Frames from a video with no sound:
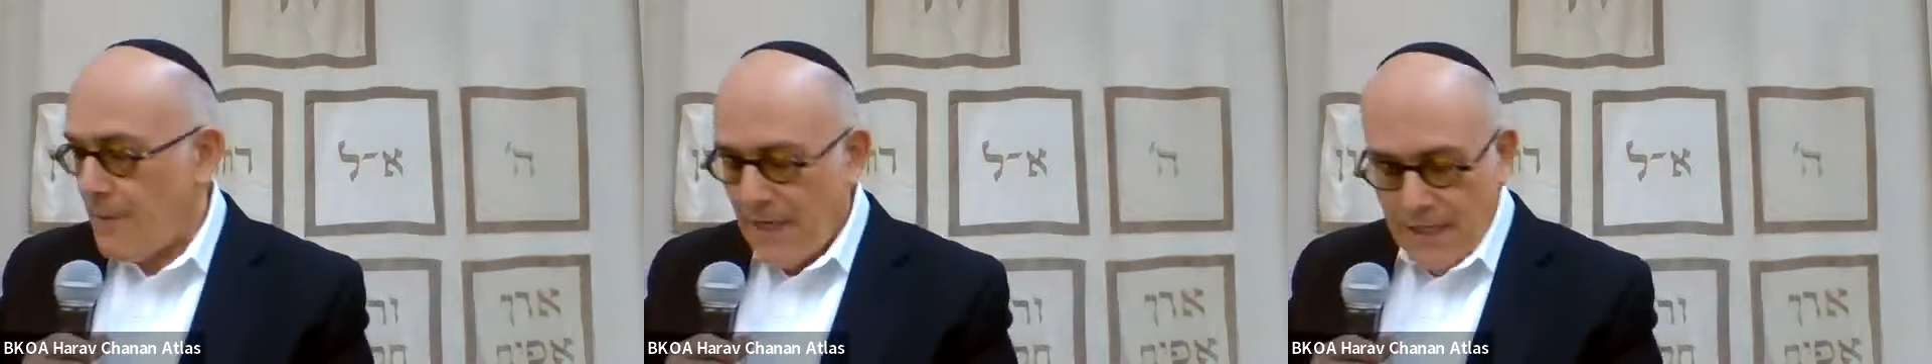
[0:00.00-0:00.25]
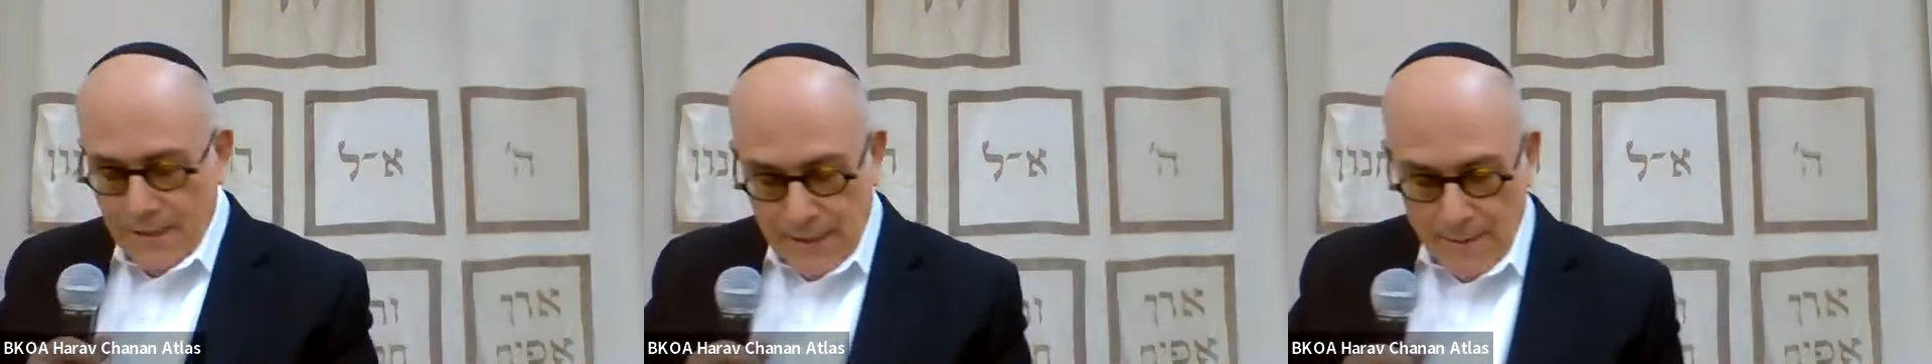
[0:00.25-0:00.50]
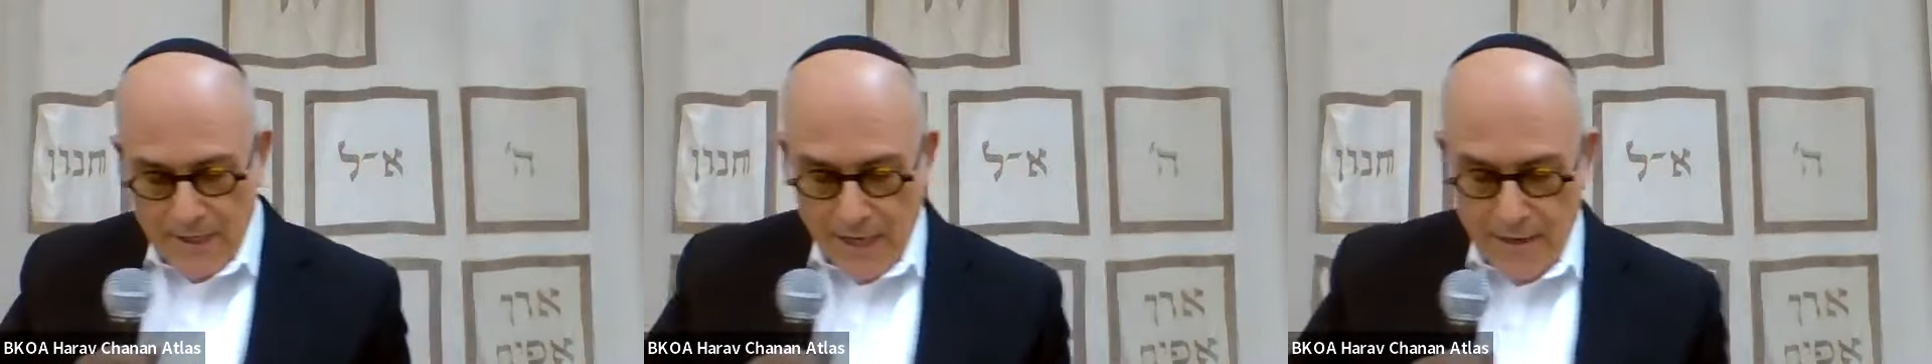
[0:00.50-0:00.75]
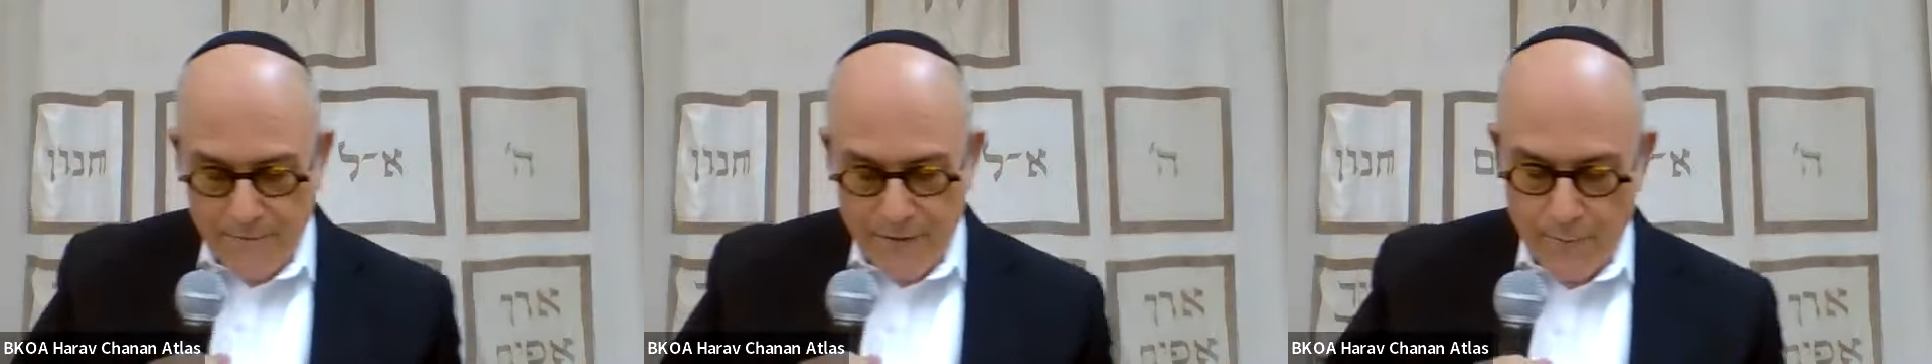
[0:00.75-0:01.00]
Shevein Adam
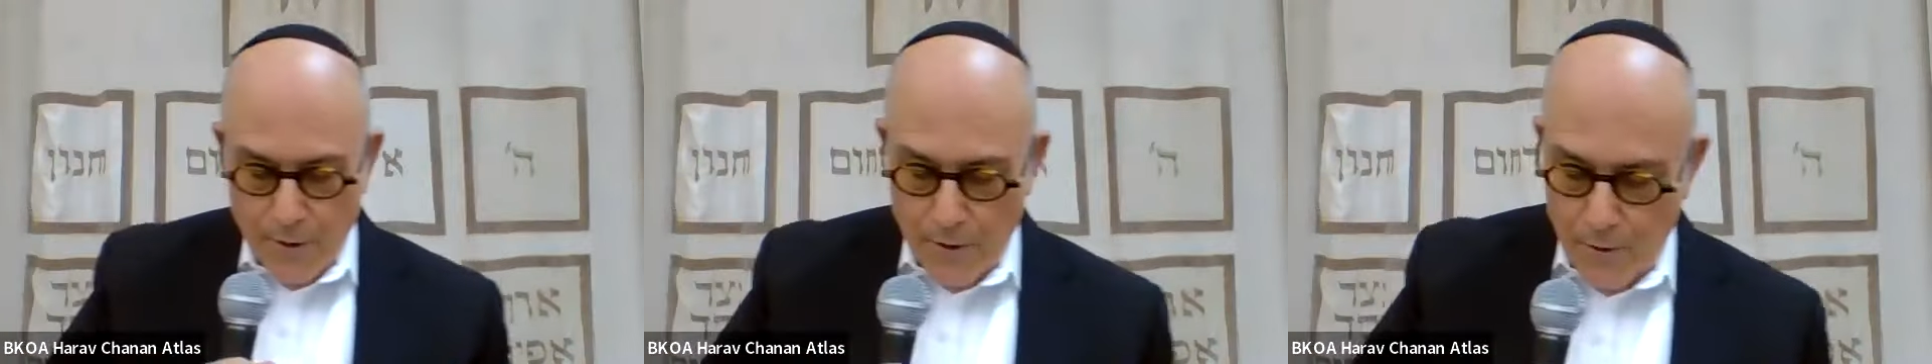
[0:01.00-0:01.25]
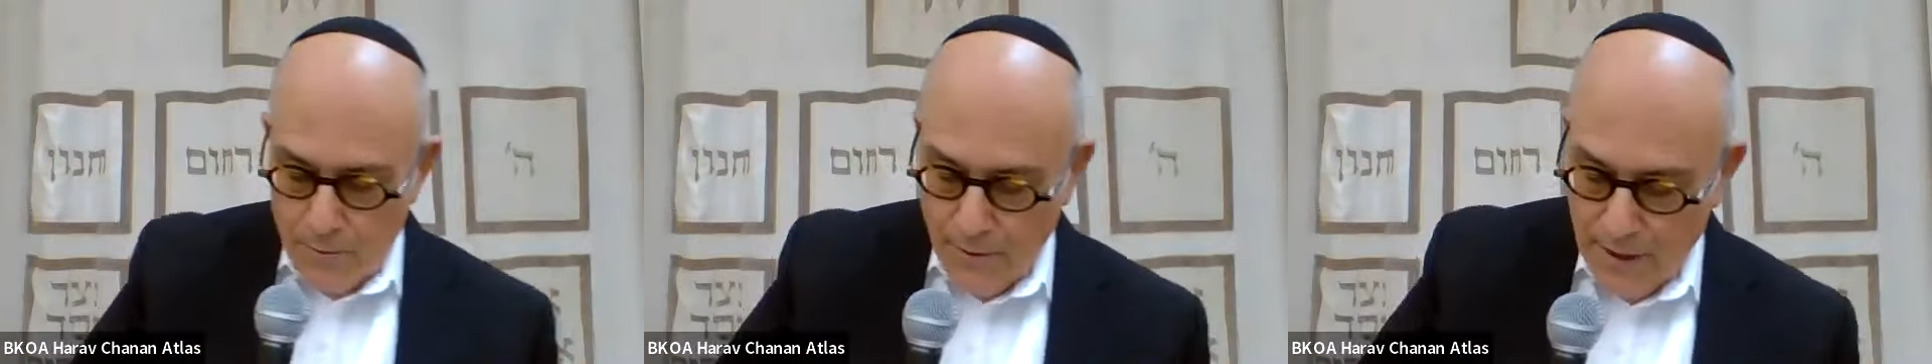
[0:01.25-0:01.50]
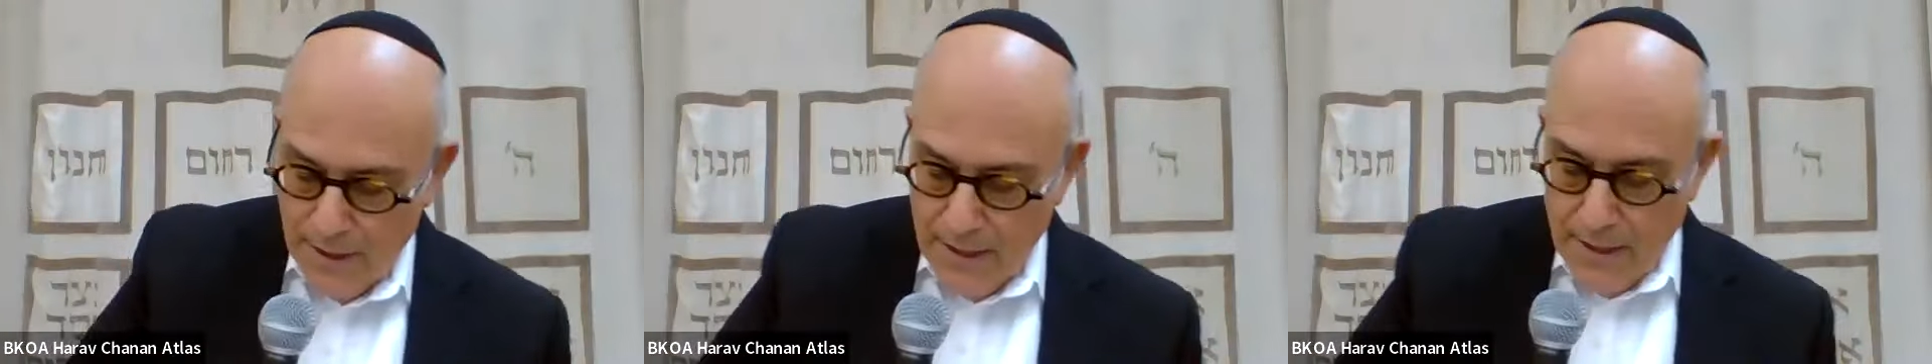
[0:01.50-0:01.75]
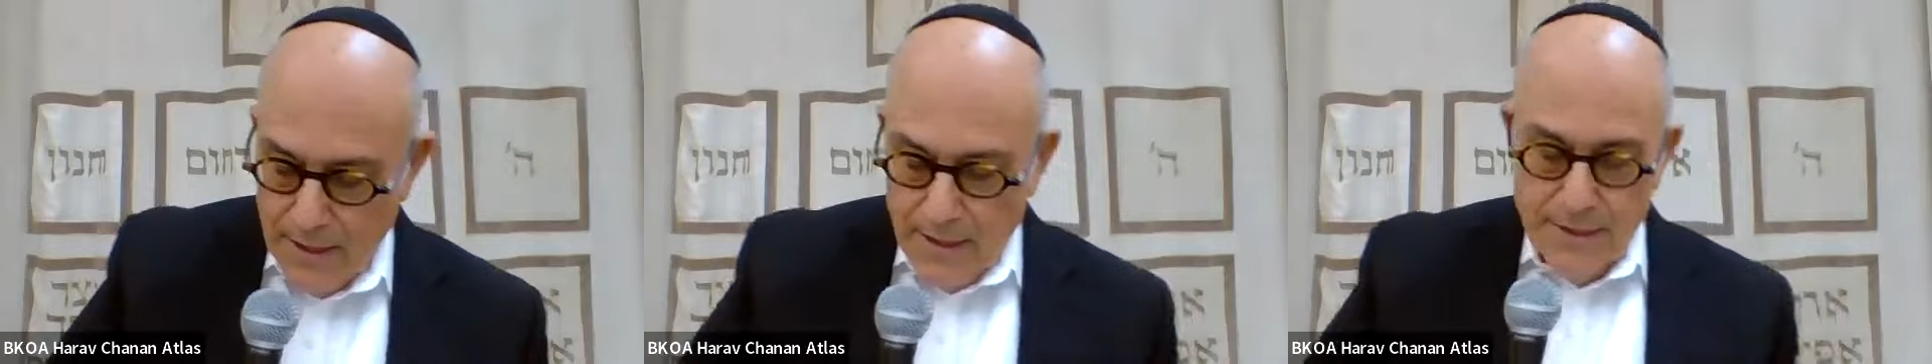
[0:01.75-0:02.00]
L'Chavero
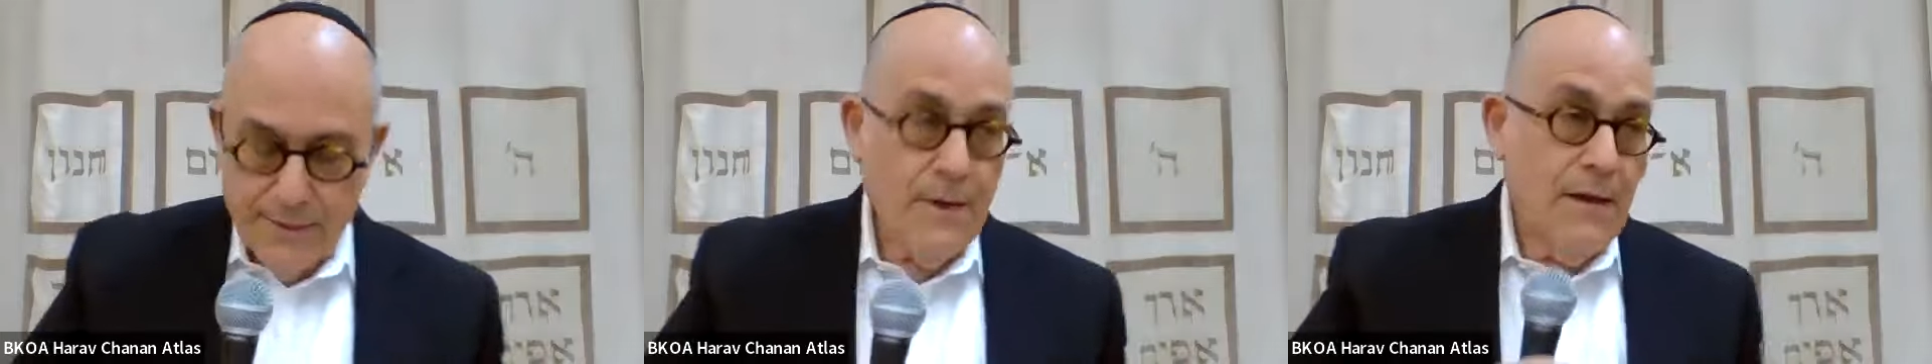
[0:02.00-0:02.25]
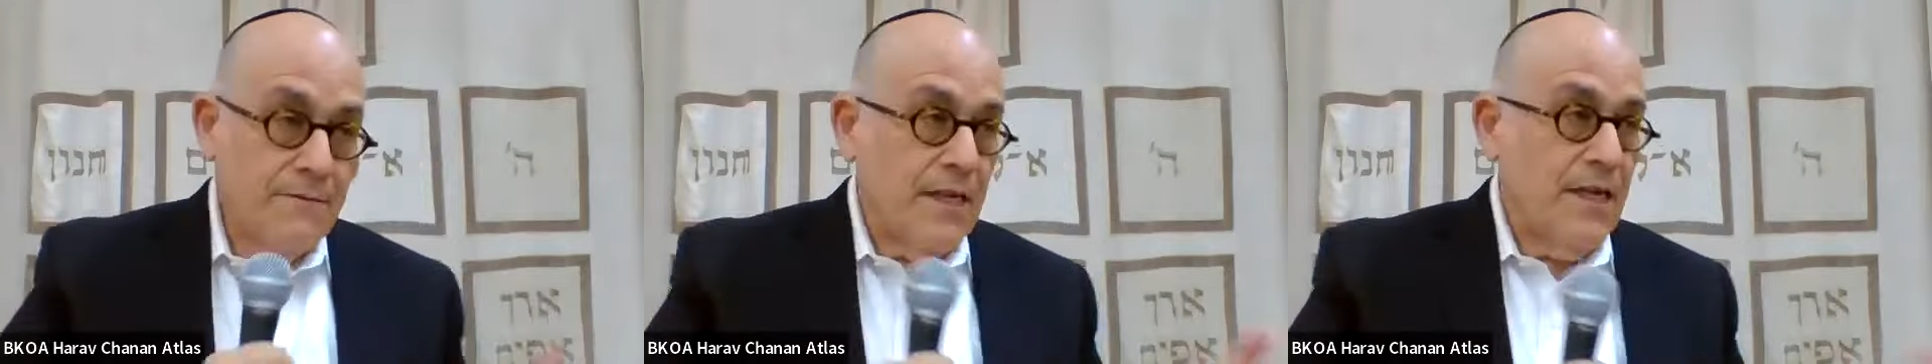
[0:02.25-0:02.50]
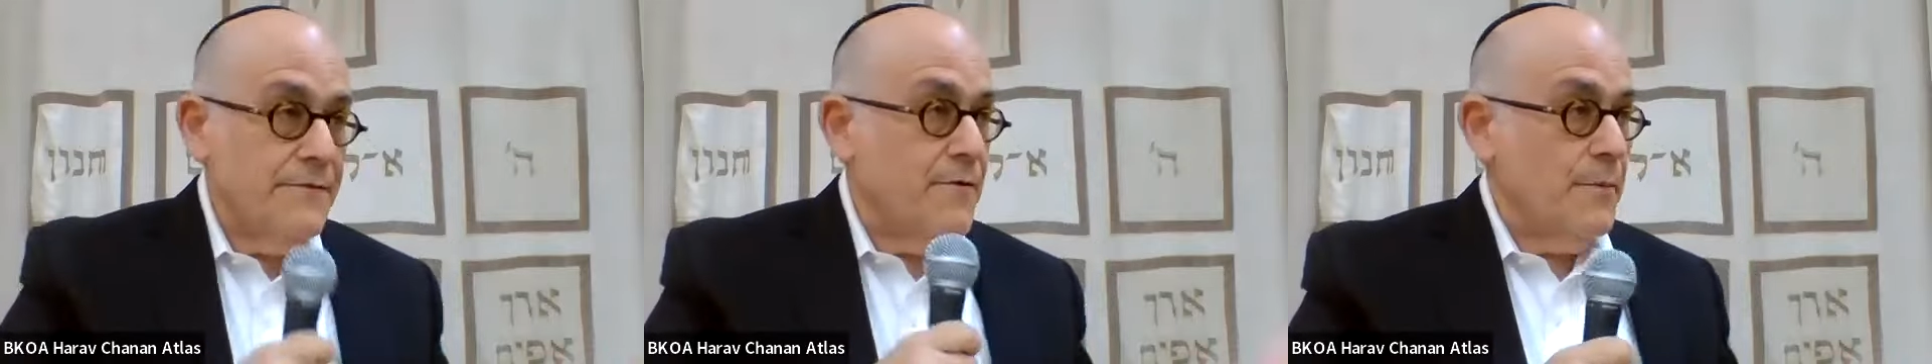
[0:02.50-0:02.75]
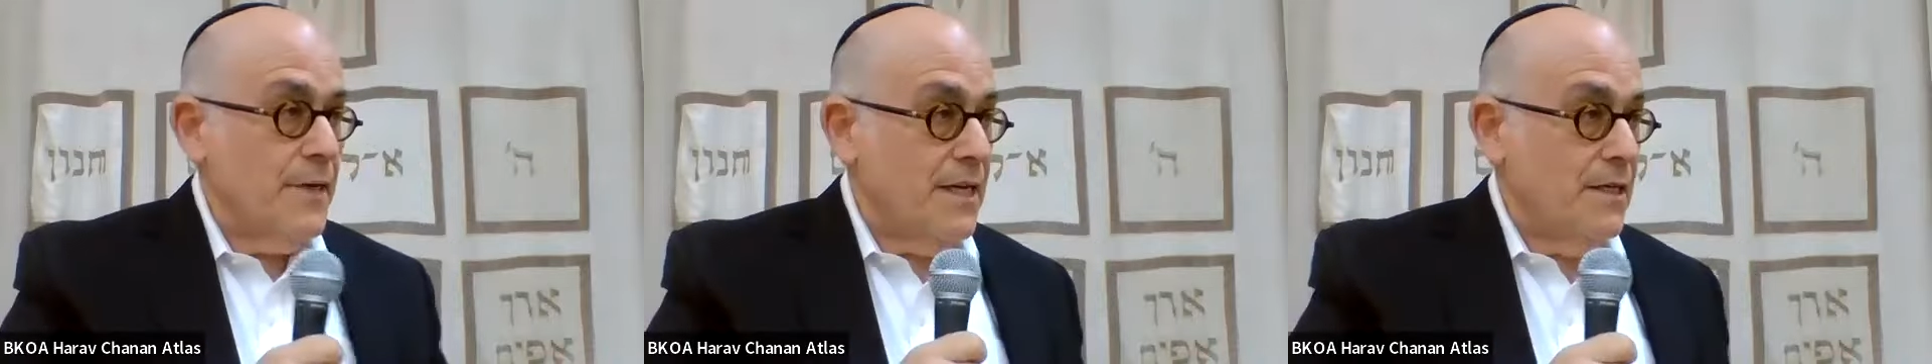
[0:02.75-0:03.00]
is we have to ask
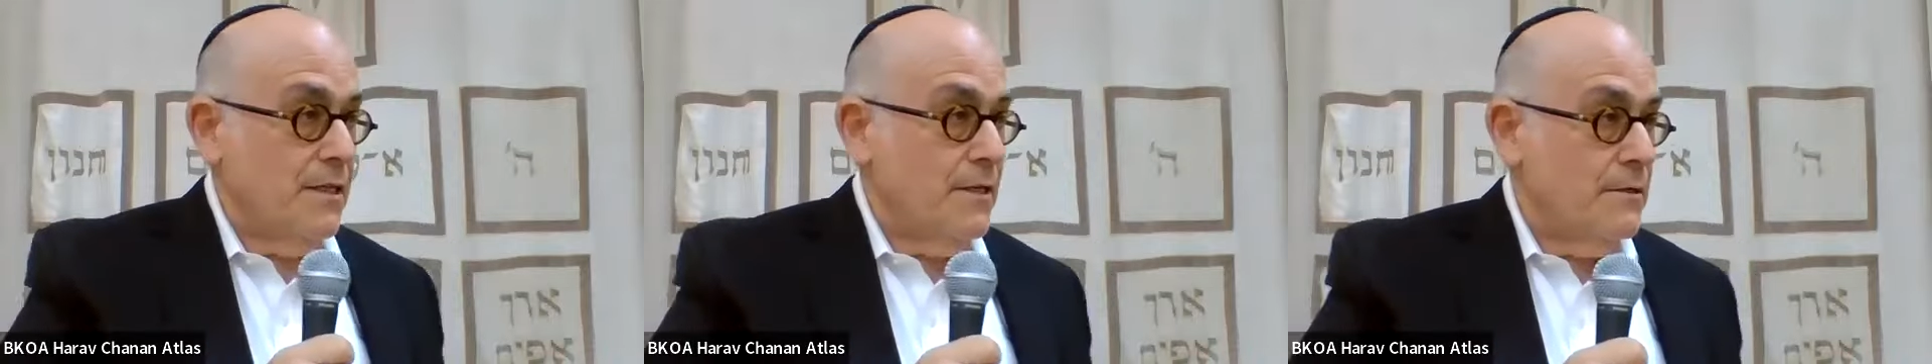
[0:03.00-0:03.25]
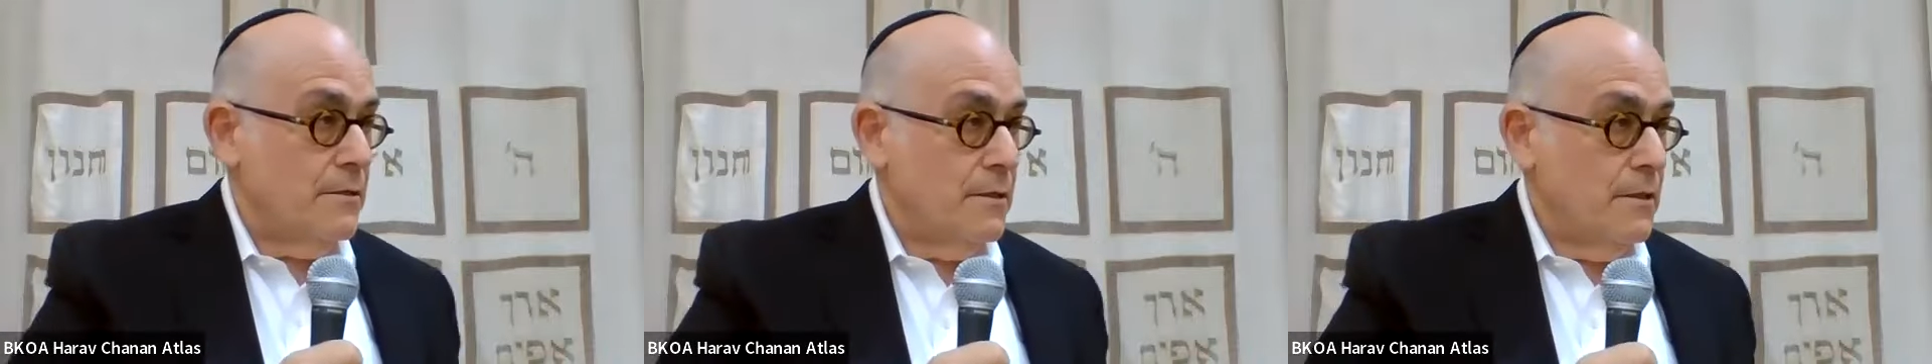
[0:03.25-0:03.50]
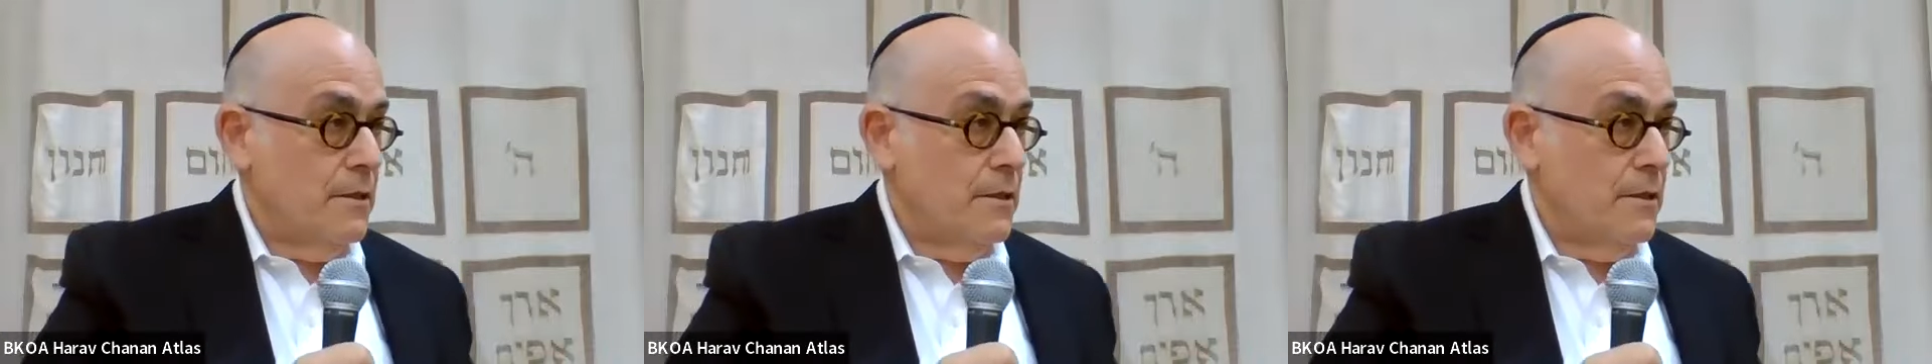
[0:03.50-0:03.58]
for mechila